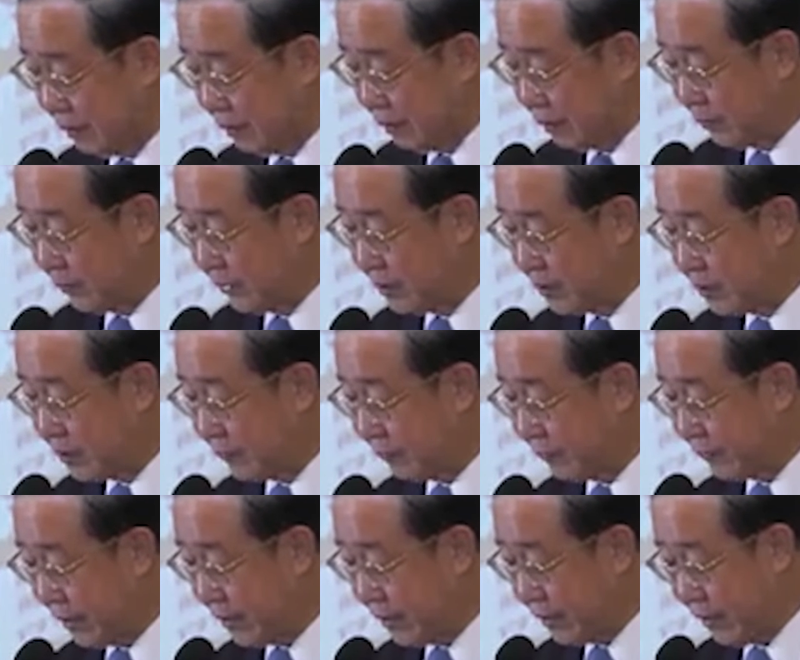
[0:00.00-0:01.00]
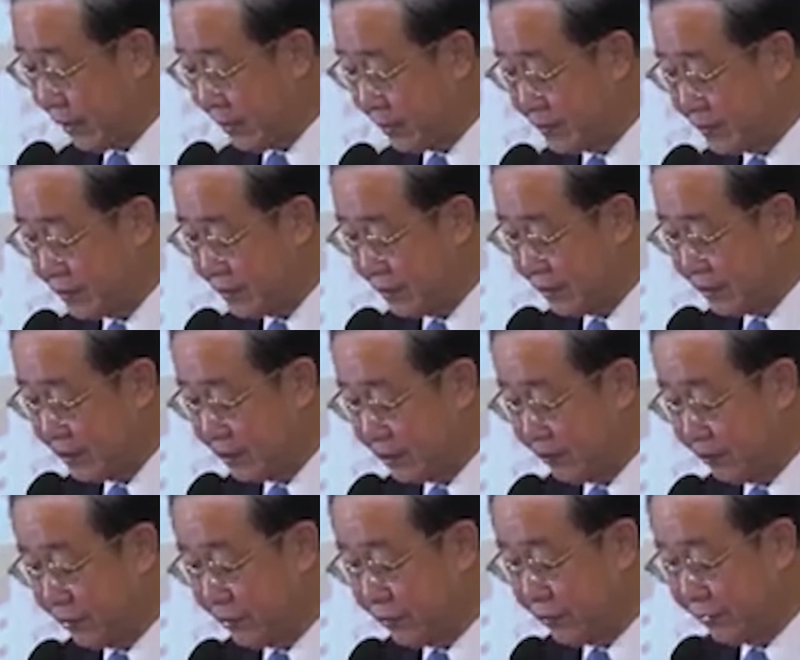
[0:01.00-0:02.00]
The Ministry of Finance is
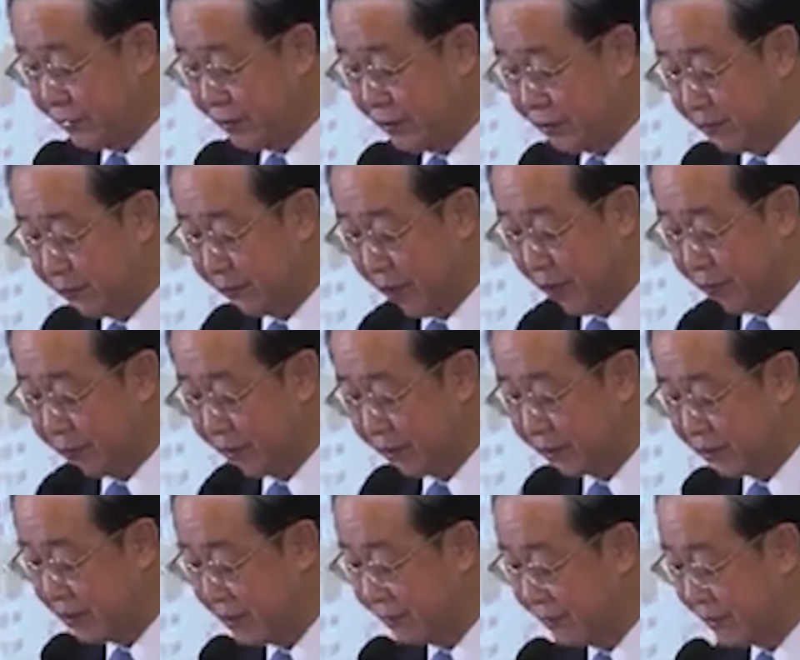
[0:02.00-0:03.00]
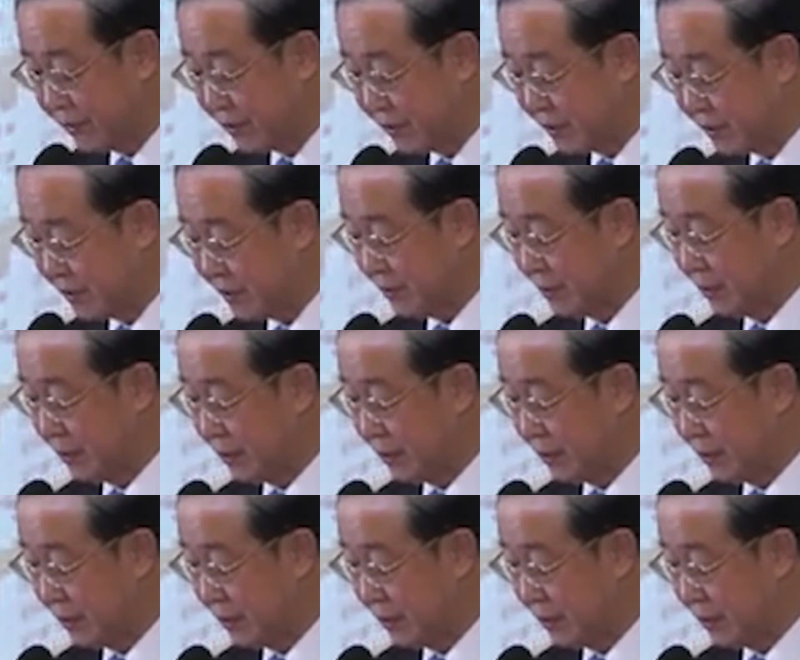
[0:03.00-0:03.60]
improving public services